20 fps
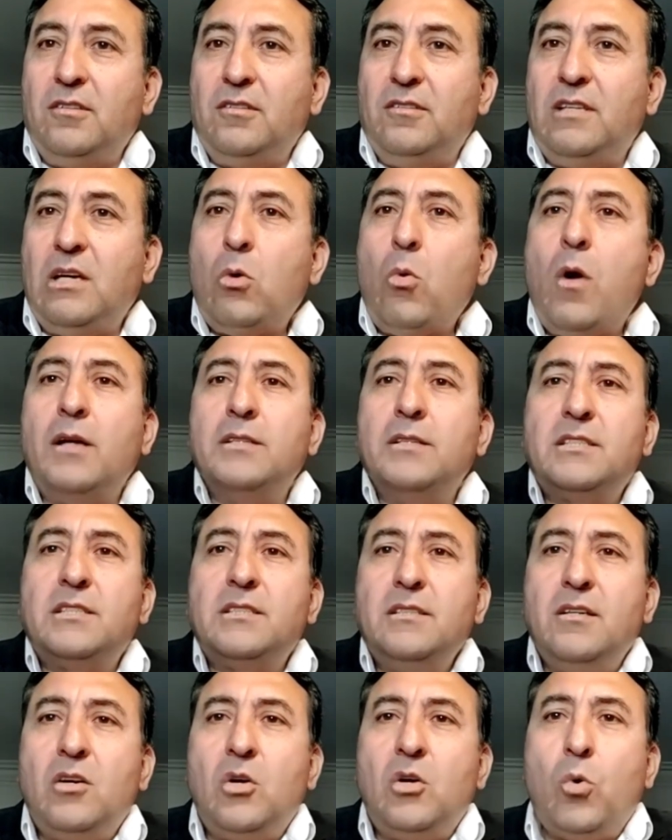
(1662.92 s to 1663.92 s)
the
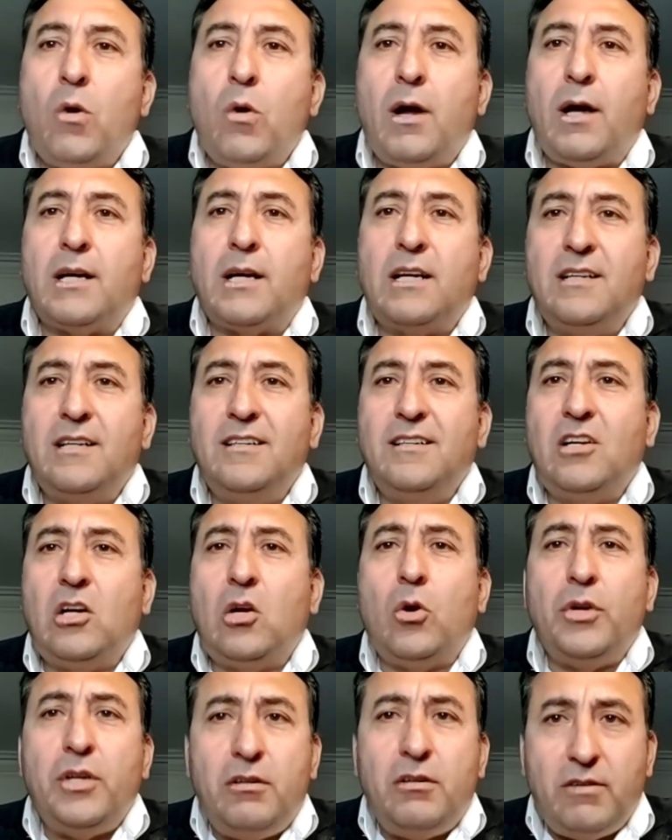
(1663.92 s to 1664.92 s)
ones who are
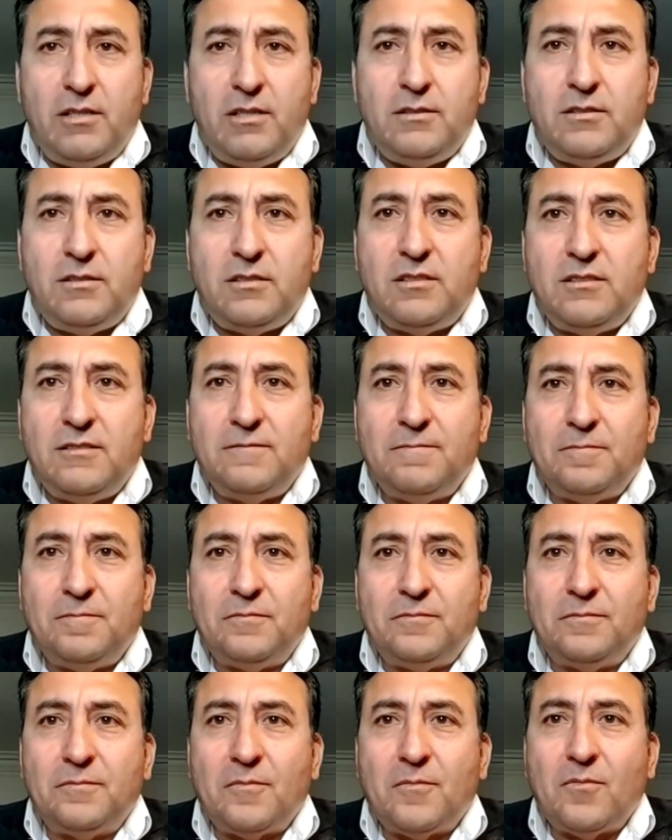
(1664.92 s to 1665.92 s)
coherent
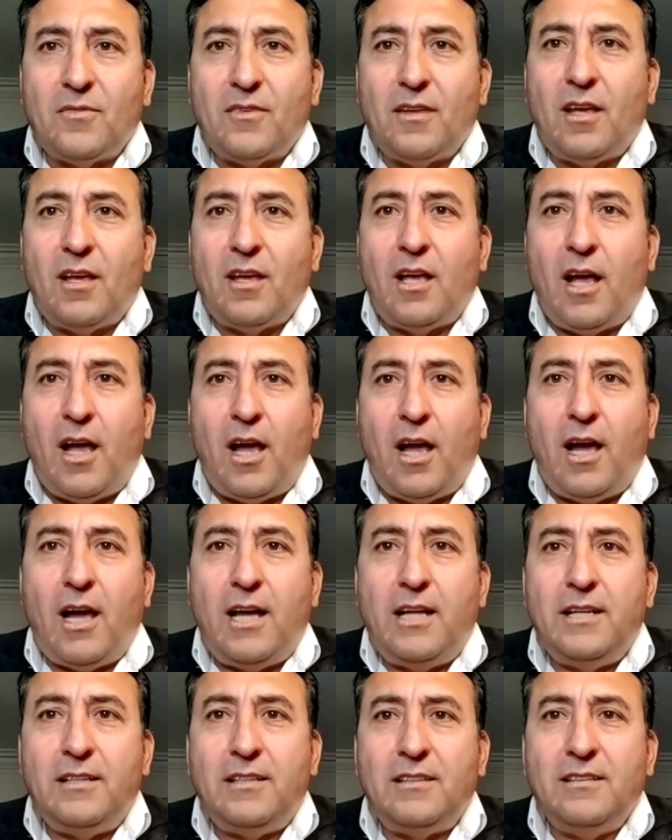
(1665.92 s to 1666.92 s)

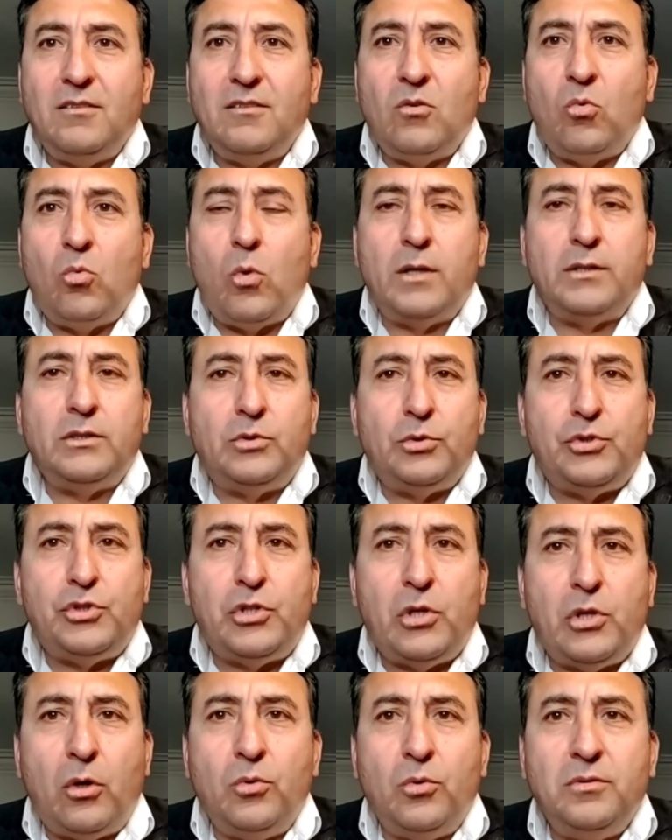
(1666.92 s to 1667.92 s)
and want to
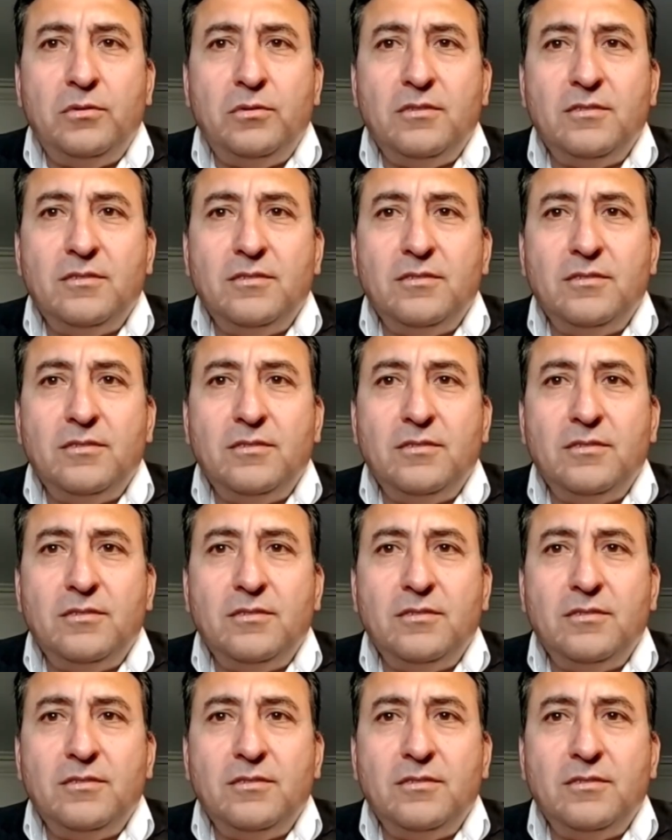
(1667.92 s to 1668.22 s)
show